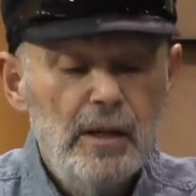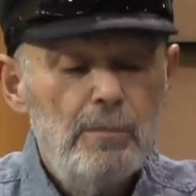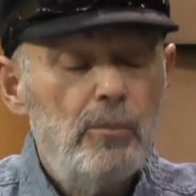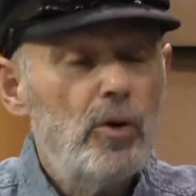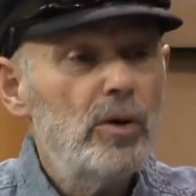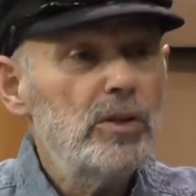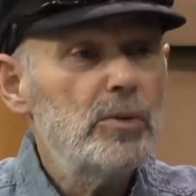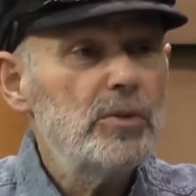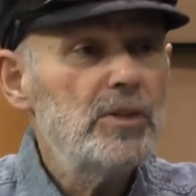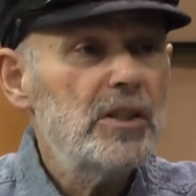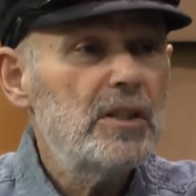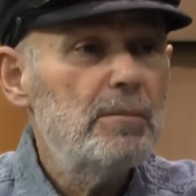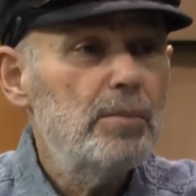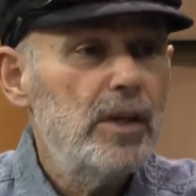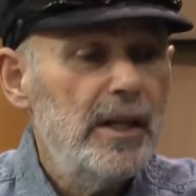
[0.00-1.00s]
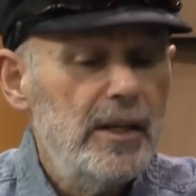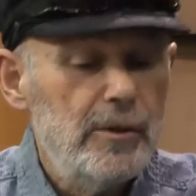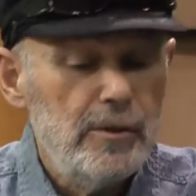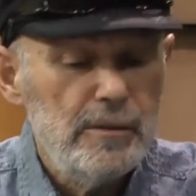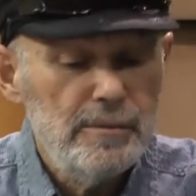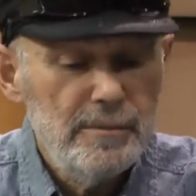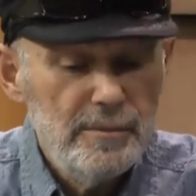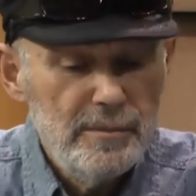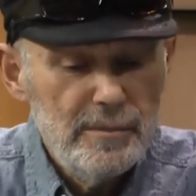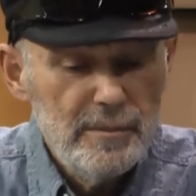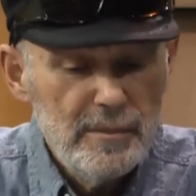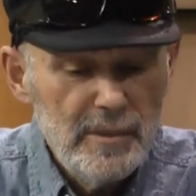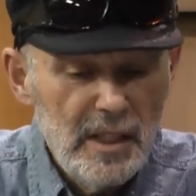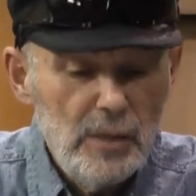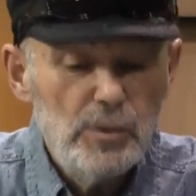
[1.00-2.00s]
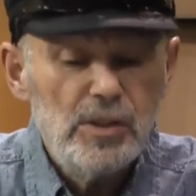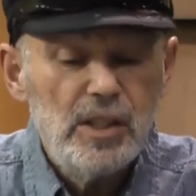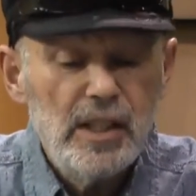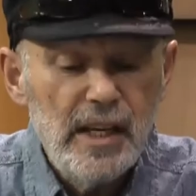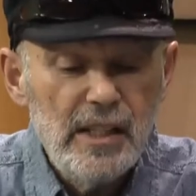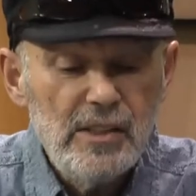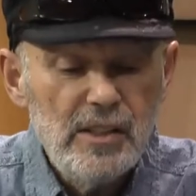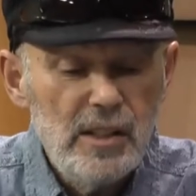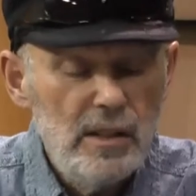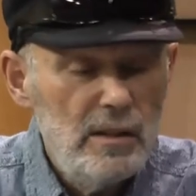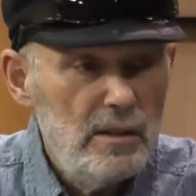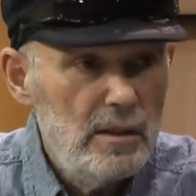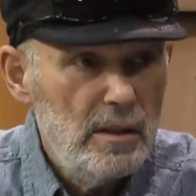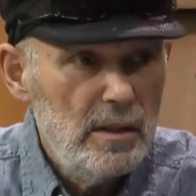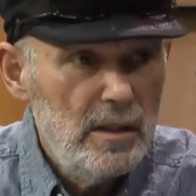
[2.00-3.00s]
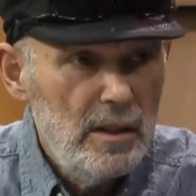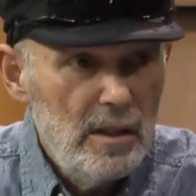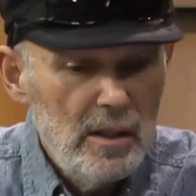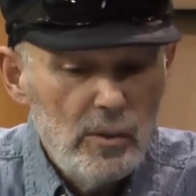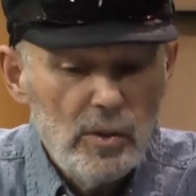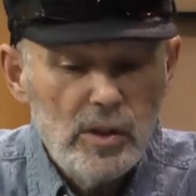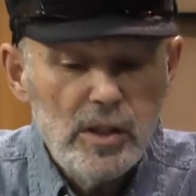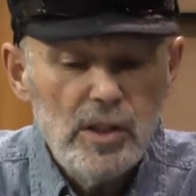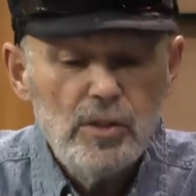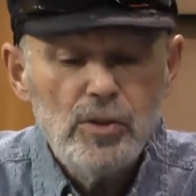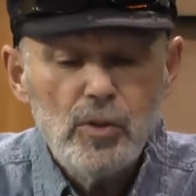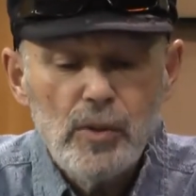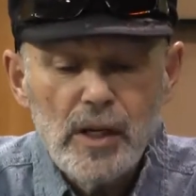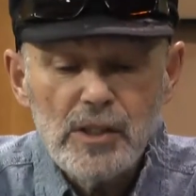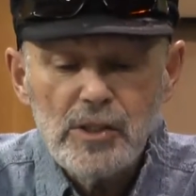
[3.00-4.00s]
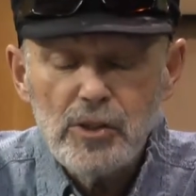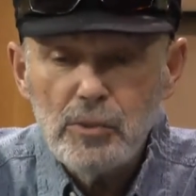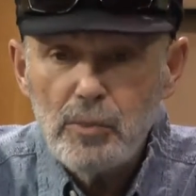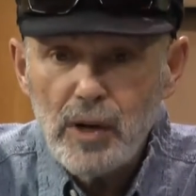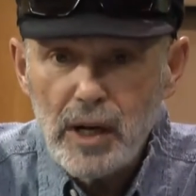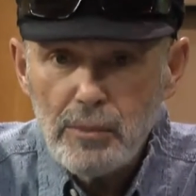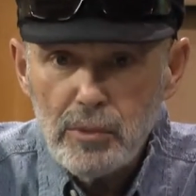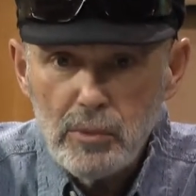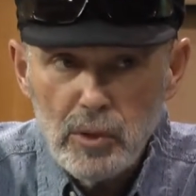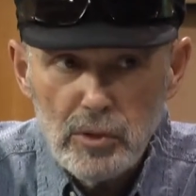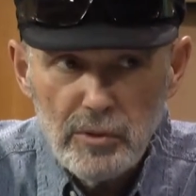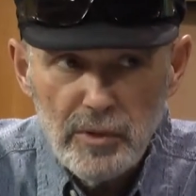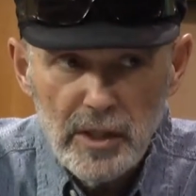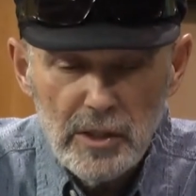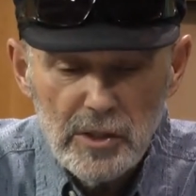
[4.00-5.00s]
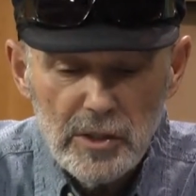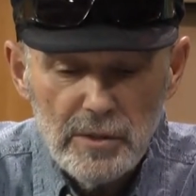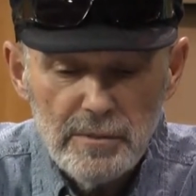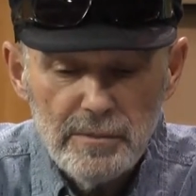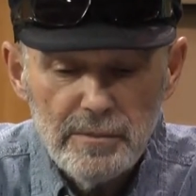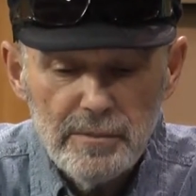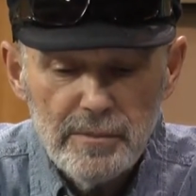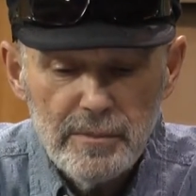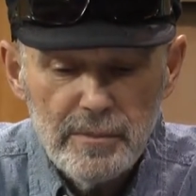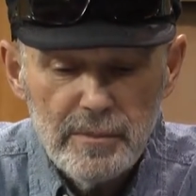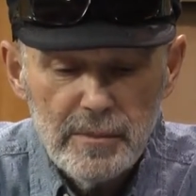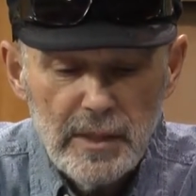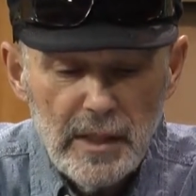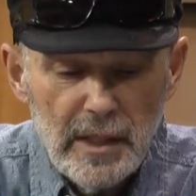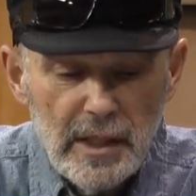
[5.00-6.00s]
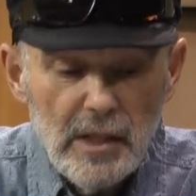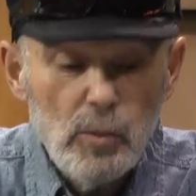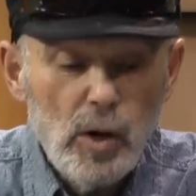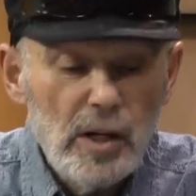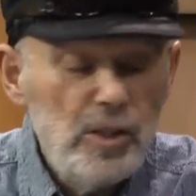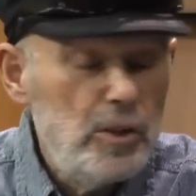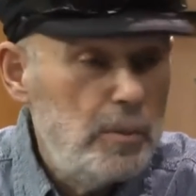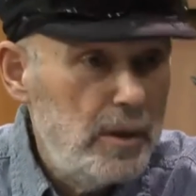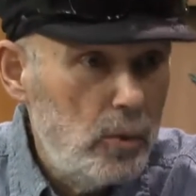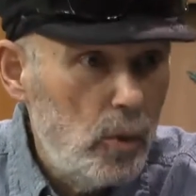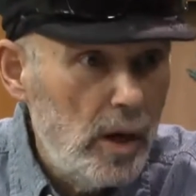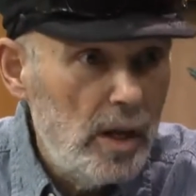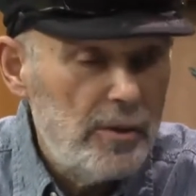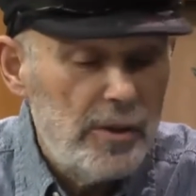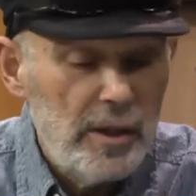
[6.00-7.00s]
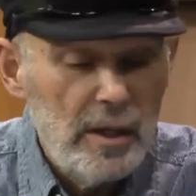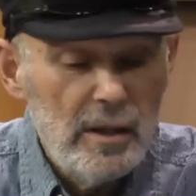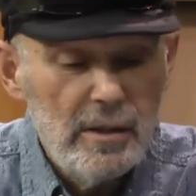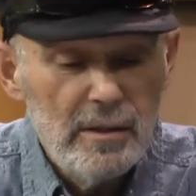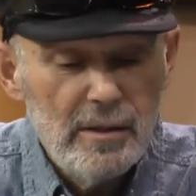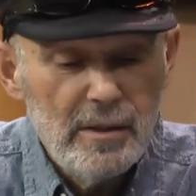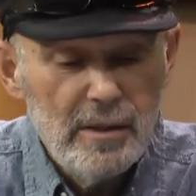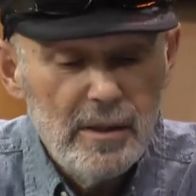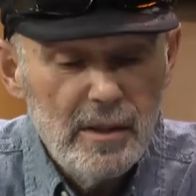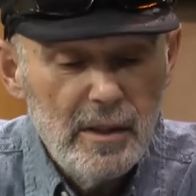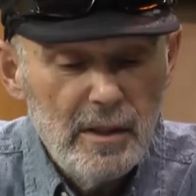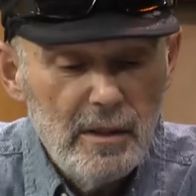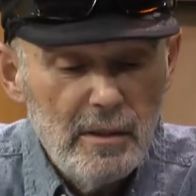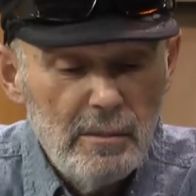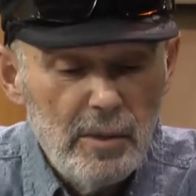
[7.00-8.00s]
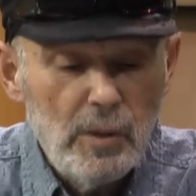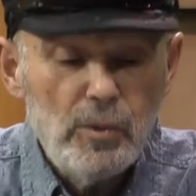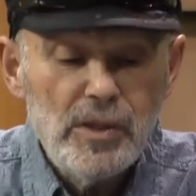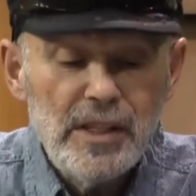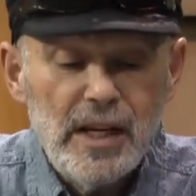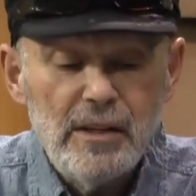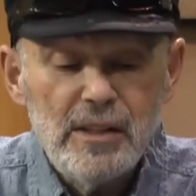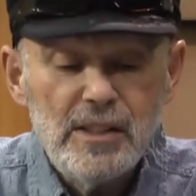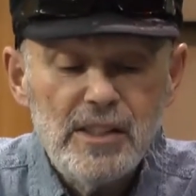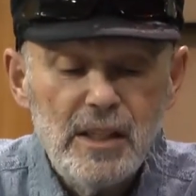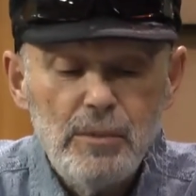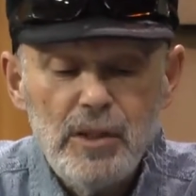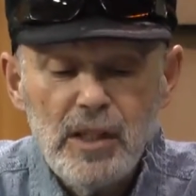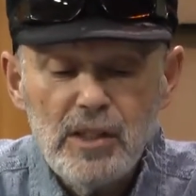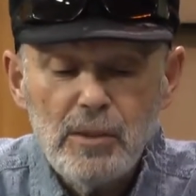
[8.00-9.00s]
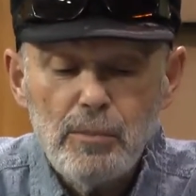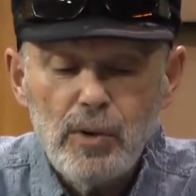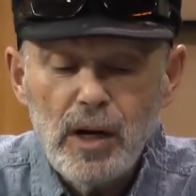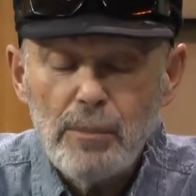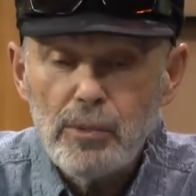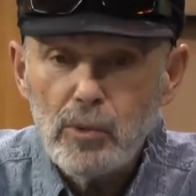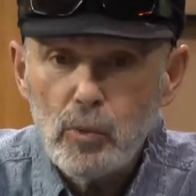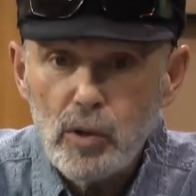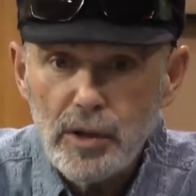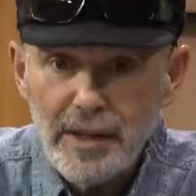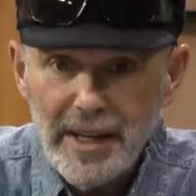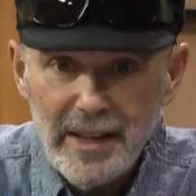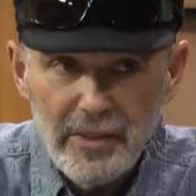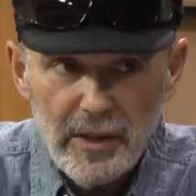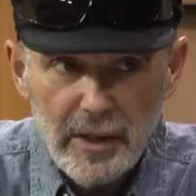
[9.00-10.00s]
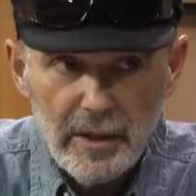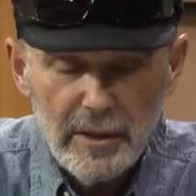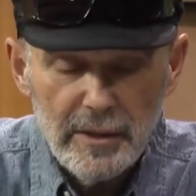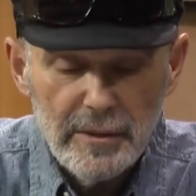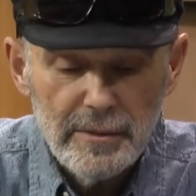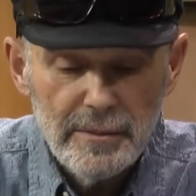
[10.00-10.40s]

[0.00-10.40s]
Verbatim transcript: Boris was a complainer. He was lazy, with little direction or proper motivation. He wanted to be wealthy, but without exhibiting the proper work ethic.